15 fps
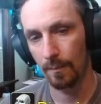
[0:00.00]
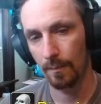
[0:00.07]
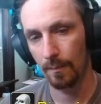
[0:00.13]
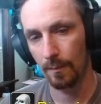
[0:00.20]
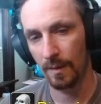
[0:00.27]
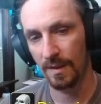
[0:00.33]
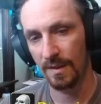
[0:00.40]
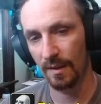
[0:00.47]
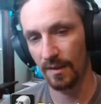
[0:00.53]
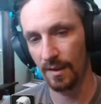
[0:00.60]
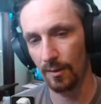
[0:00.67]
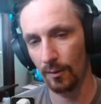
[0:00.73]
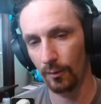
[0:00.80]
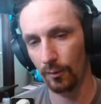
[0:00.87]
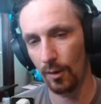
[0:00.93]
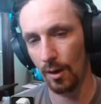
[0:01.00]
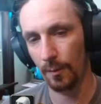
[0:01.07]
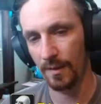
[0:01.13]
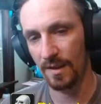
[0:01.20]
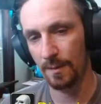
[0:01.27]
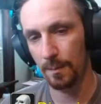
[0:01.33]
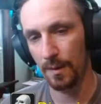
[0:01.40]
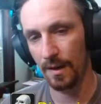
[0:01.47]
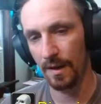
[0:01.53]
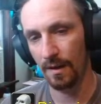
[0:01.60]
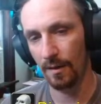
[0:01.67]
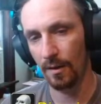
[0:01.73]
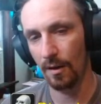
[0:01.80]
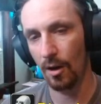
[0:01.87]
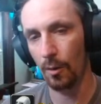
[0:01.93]
Wait, something looks wrong with this
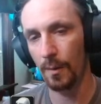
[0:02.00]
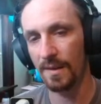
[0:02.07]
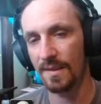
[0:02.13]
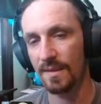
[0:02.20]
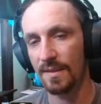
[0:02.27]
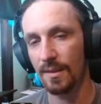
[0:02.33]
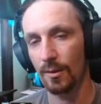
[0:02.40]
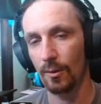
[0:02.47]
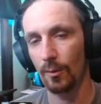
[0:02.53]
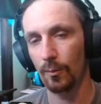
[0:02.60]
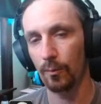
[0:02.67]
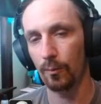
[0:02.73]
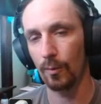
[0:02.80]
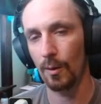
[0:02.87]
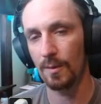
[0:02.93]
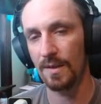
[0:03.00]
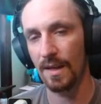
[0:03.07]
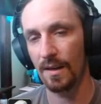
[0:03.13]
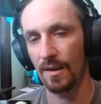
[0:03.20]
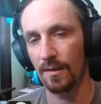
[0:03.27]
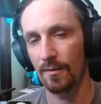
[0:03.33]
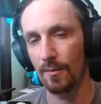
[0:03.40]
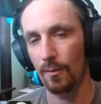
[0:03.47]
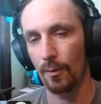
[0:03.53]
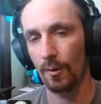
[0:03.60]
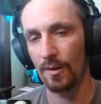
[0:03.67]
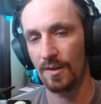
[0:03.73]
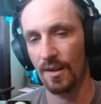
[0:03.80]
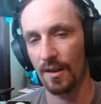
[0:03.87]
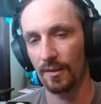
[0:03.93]
banana. Oh, it's still rotated
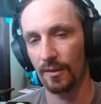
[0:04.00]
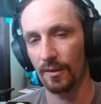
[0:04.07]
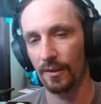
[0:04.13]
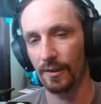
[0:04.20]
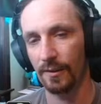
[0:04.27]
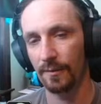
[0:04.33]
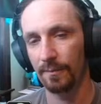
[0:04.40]
horizontally.